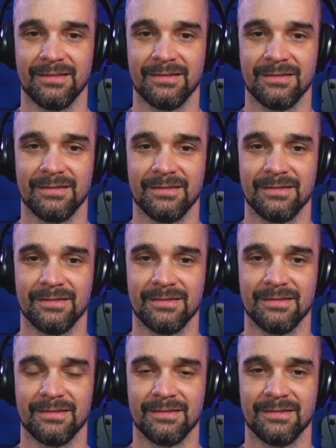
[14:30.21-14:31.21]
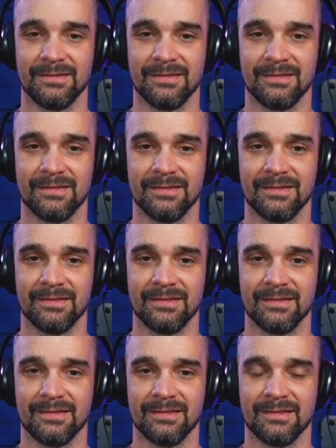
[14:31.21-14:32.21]

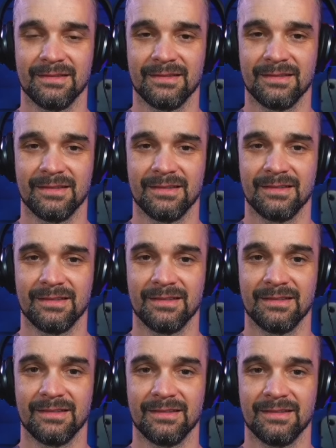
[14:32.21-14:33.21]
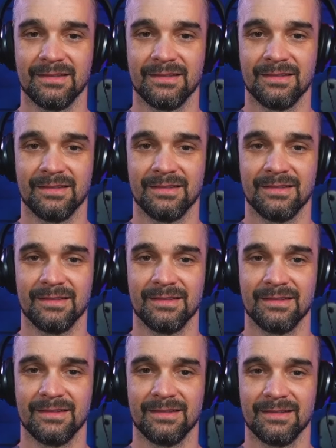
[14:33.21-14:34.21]

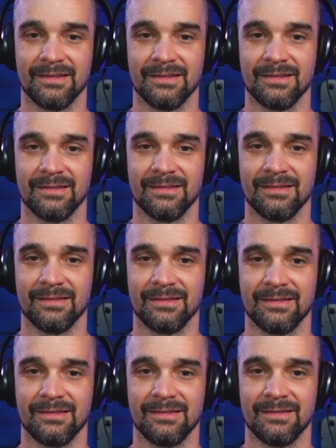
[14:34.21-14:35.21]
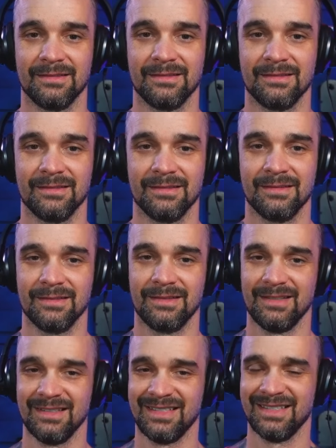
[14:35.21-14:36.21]

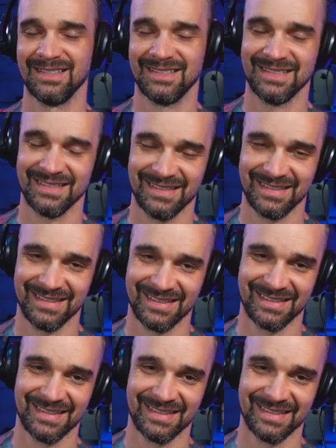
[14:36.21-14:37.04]
(not speaking)